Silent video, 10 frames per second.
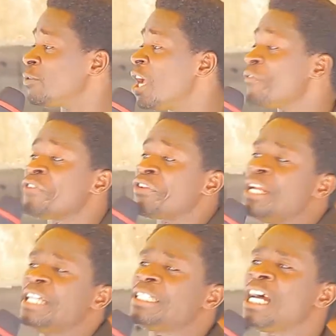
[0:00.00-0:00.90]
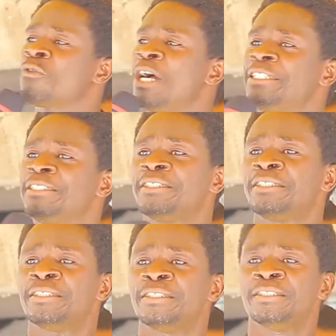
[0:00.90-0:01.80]
When she shone a track point.
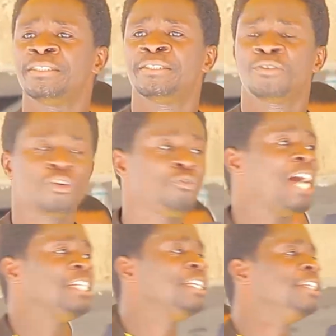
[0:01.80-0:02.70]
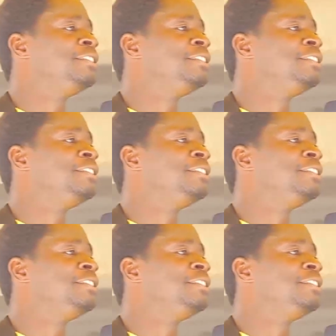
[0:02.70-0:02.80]
Or do I yen